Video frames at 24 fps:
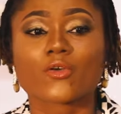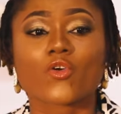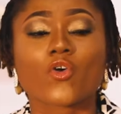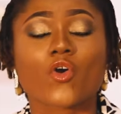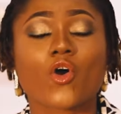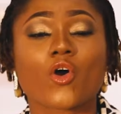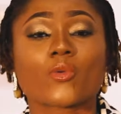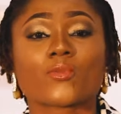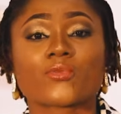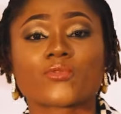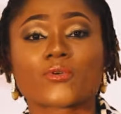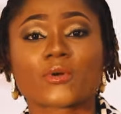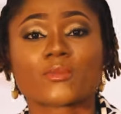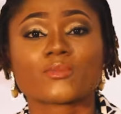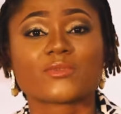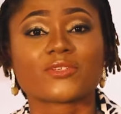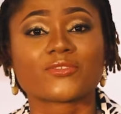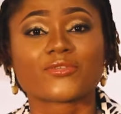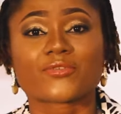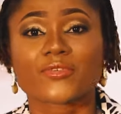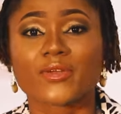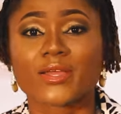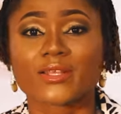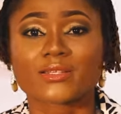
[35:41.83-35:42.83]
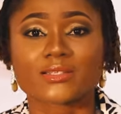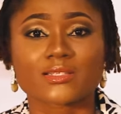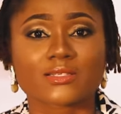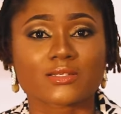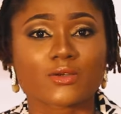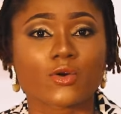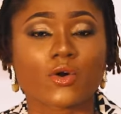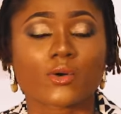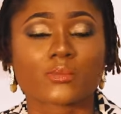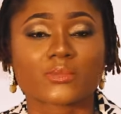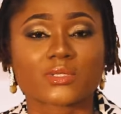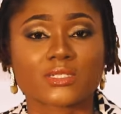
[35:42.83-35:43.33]
come from different
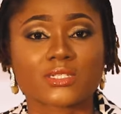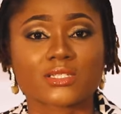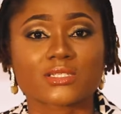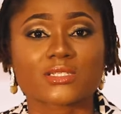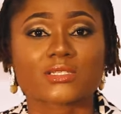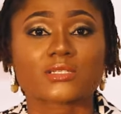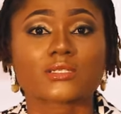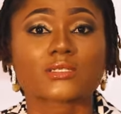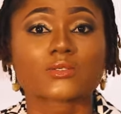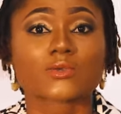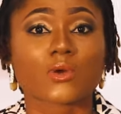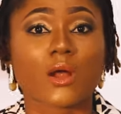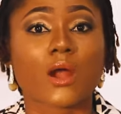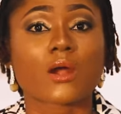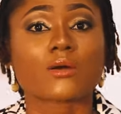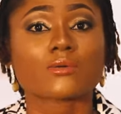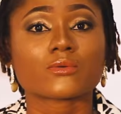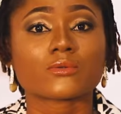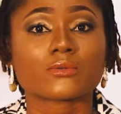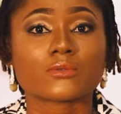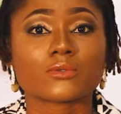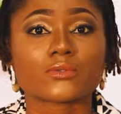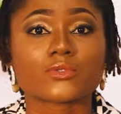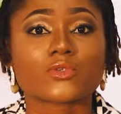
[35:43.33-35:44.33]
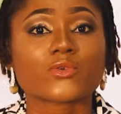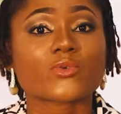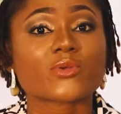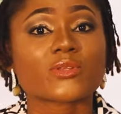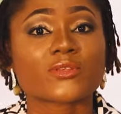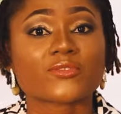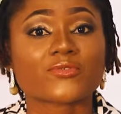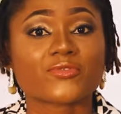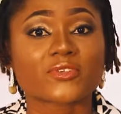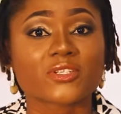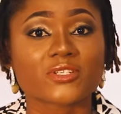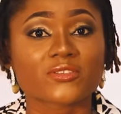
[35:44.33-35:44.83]
communities to Argungu during
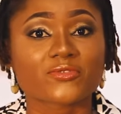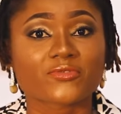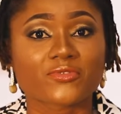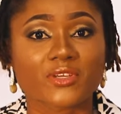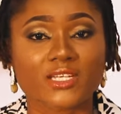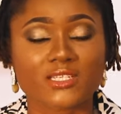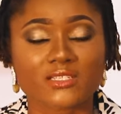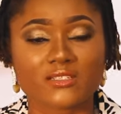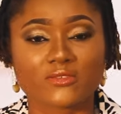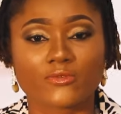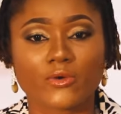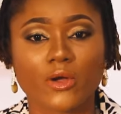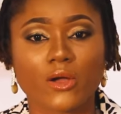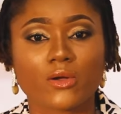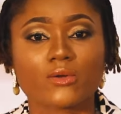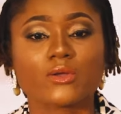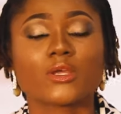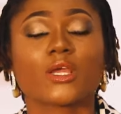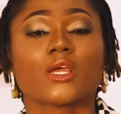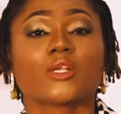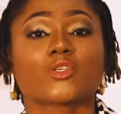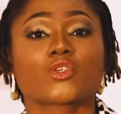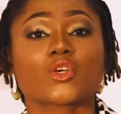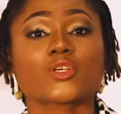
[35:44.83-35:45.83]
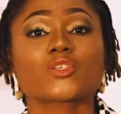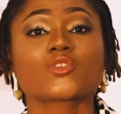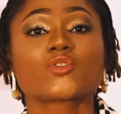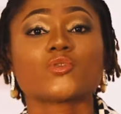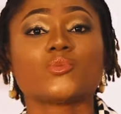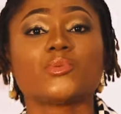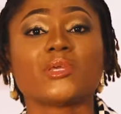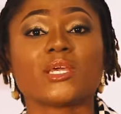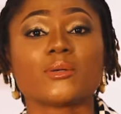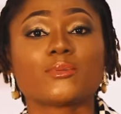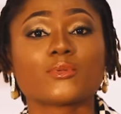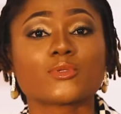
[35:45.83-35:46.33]
the fishing festival just to
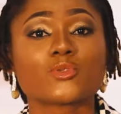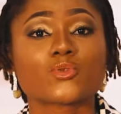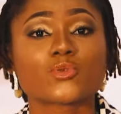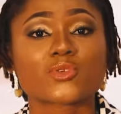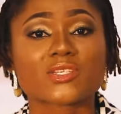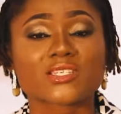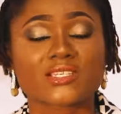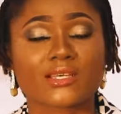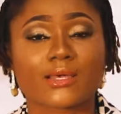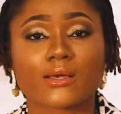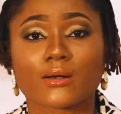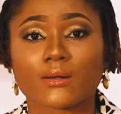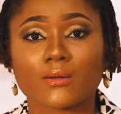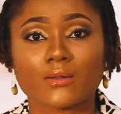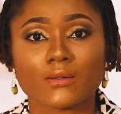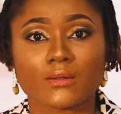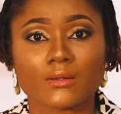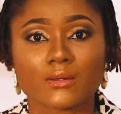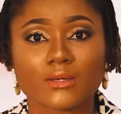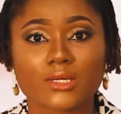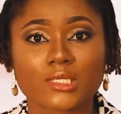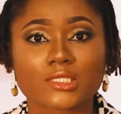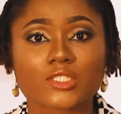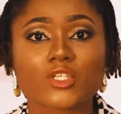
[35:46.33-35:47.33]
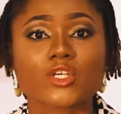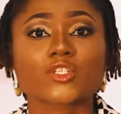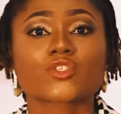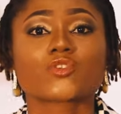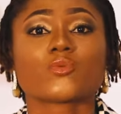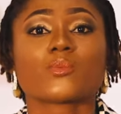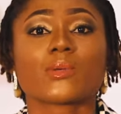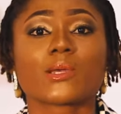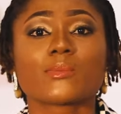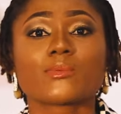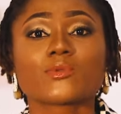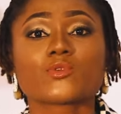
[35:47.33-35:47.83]
be able to sell, just
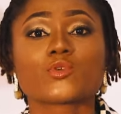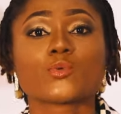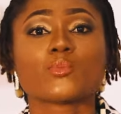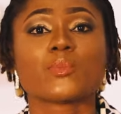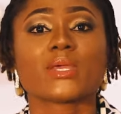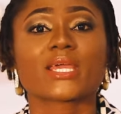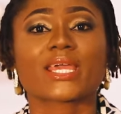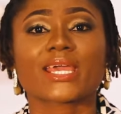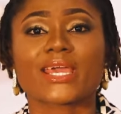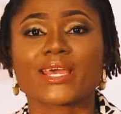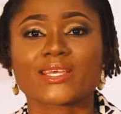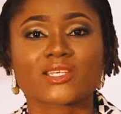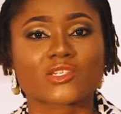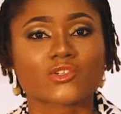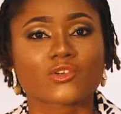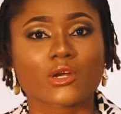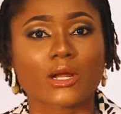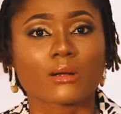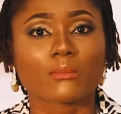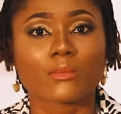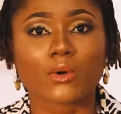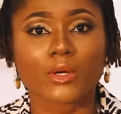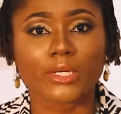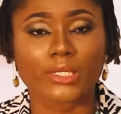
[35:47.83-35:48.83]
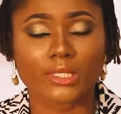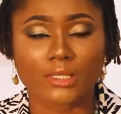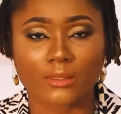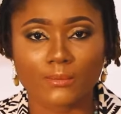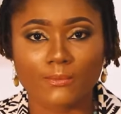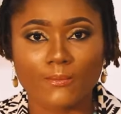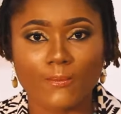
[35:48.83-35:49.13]
to be able to make extra money.